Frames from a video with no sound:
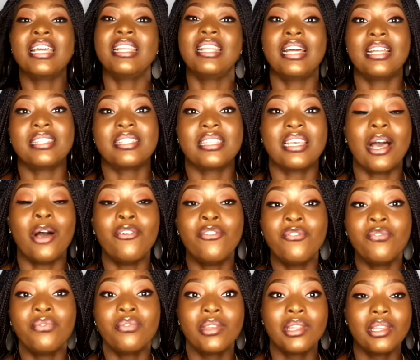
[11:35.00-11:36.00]
like that. I'll
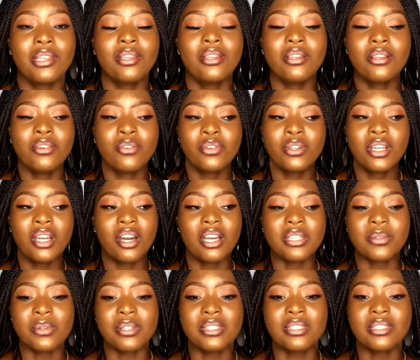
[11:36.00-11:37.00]
figure
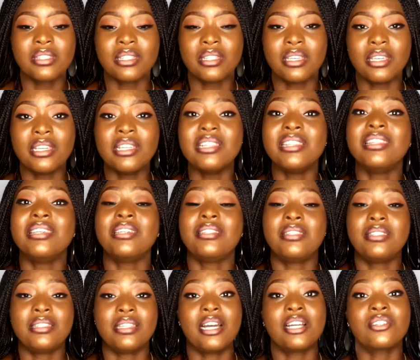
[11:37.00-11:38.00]
out what the
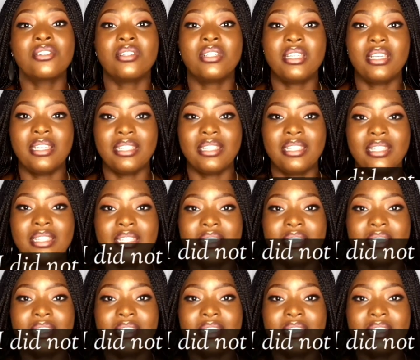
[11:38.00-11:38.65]
thing actually is.